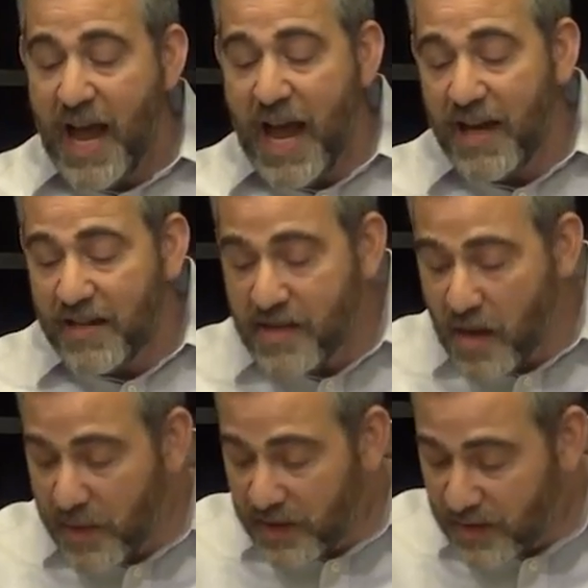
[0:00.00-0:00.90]
And it's
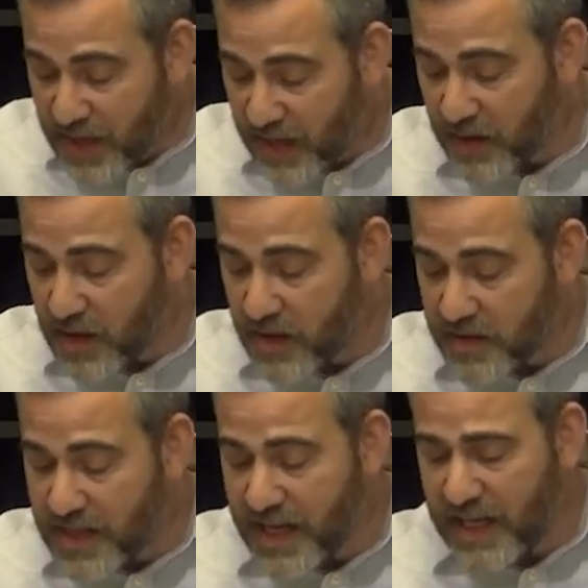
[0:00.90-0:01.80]
coming to tell
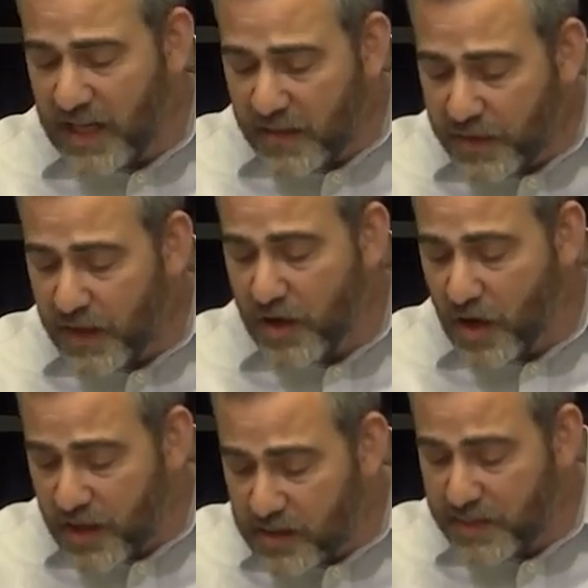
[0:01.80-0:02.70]
us that even an
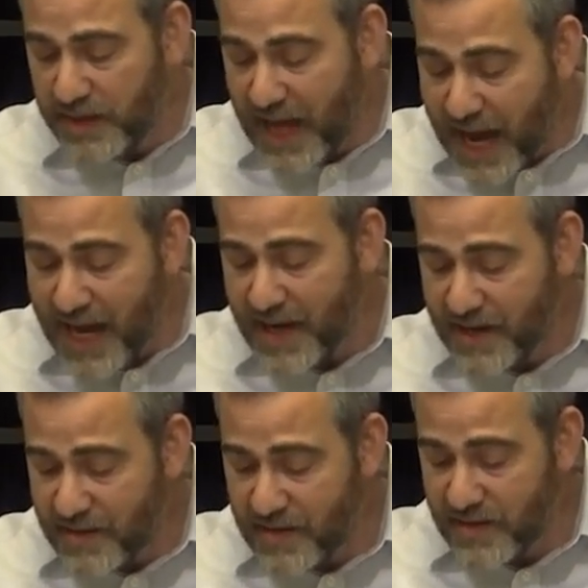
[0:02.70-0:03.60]
Ani
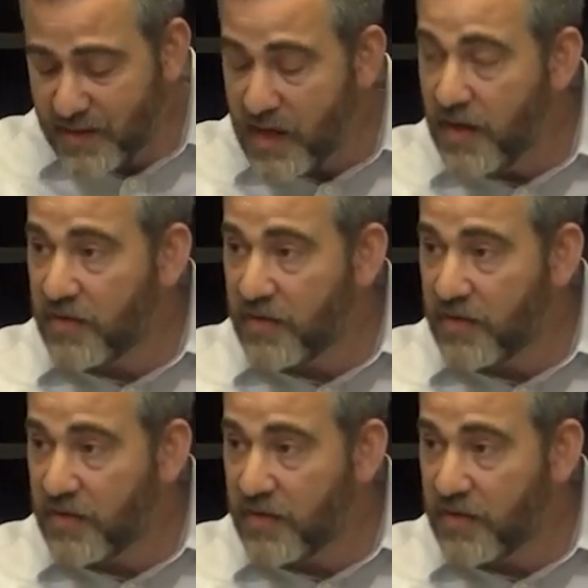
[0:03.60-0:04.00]
bedas,